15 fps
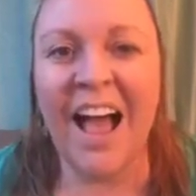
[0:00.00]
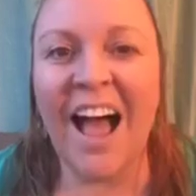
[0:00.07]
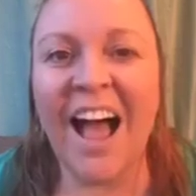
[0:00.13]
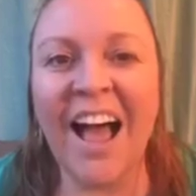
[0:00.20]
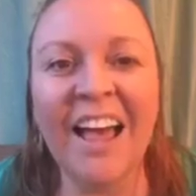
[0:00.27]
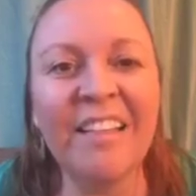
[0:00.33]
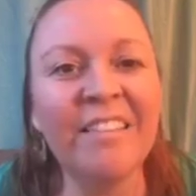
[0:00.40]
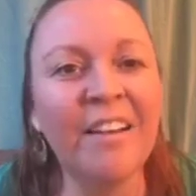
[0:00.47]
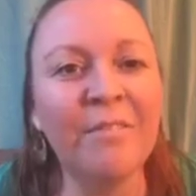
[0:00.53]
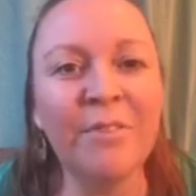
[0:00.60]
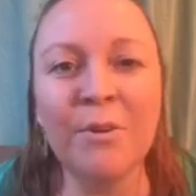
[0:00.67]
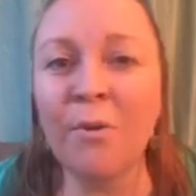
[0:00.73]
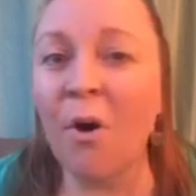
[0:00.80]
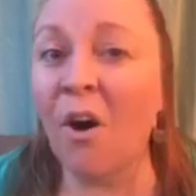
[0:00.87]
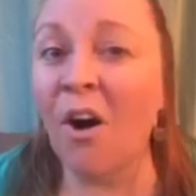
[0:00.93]
I love
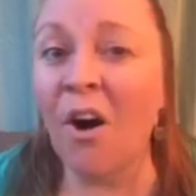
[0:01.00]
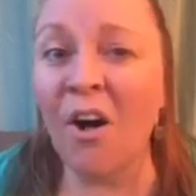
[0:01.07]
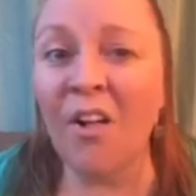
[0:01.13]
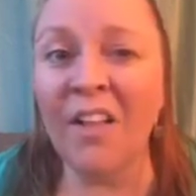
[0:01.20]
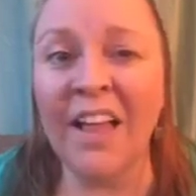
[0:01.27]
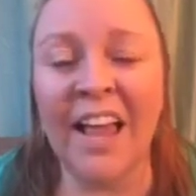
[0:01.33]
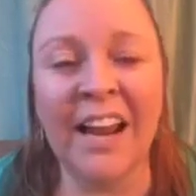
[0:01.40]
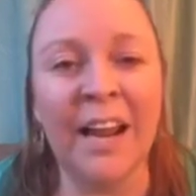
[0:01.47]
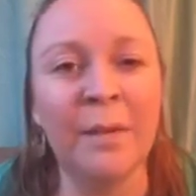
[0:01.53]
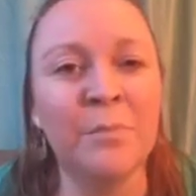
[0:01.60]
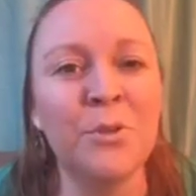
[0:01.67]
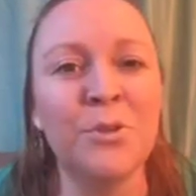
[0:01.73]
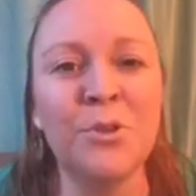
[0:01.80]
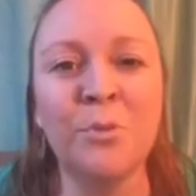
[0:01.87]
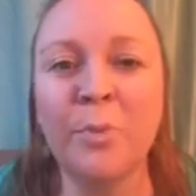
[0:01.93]
you all, and
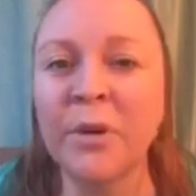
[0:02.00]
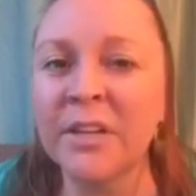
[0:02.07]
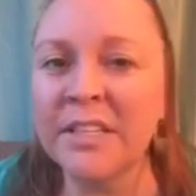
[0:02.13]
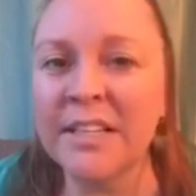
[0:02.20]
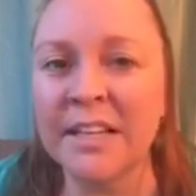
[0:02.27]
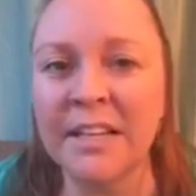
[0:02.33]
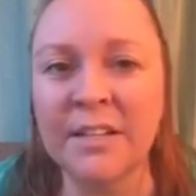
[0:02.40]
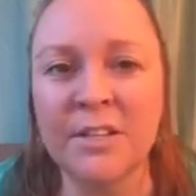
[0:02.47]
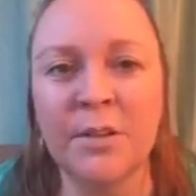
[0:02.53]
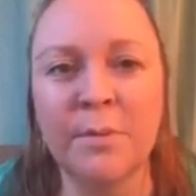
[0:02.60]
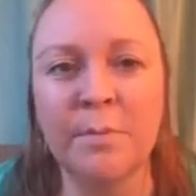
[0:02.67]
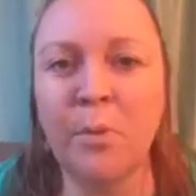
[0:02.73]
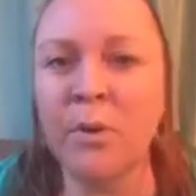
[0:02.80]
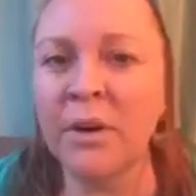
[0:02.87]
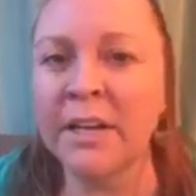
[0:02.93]
I'm super excited
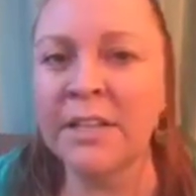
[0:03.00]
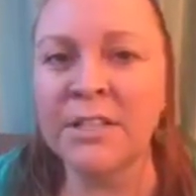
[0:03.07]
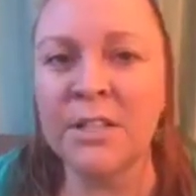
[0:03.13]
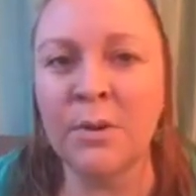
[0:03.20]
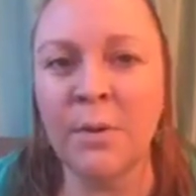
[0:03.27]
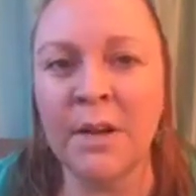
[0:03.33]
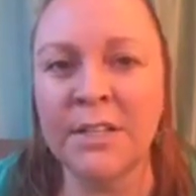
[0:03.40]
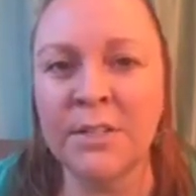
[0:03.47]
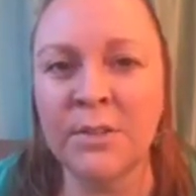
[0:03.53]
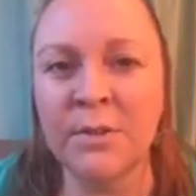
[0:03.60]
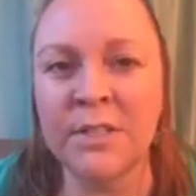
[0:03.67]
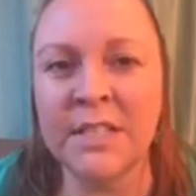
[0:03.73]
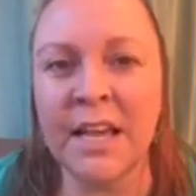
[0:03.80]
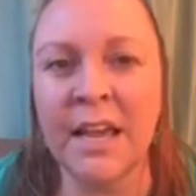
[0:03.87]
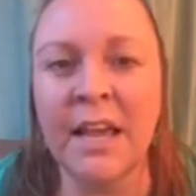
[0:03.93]
to pour into you on
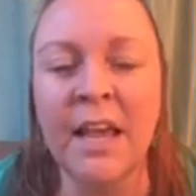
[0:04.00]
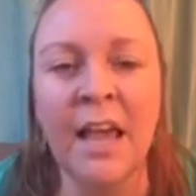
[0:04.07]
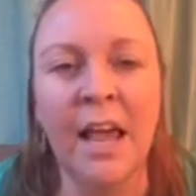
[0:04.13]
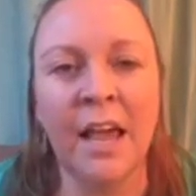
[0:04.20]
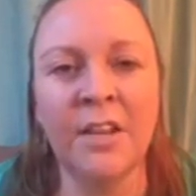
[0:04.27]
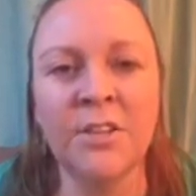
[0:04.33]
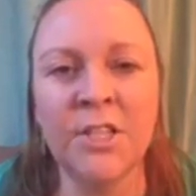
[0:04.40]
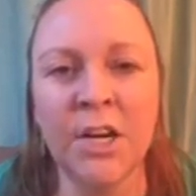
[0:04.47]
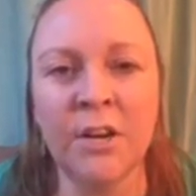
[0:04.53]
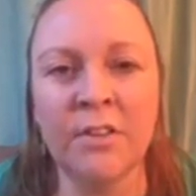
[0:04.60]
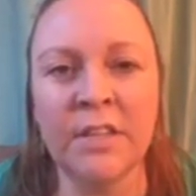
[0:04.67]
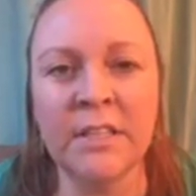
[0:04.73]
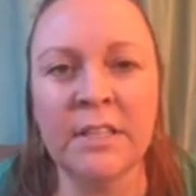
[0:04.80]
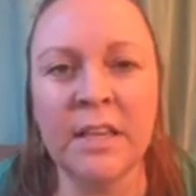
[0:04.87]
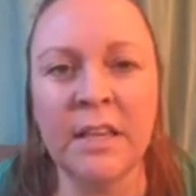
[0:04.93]
Tuesday and share
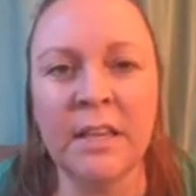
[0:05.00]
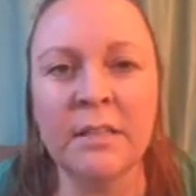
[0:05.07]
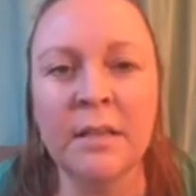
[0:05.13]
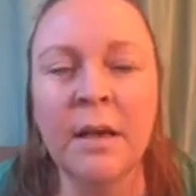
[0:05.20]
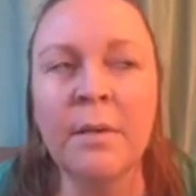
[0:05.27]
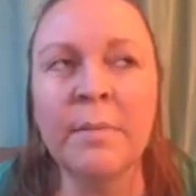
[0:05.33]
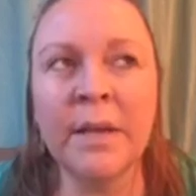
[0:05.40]
these things,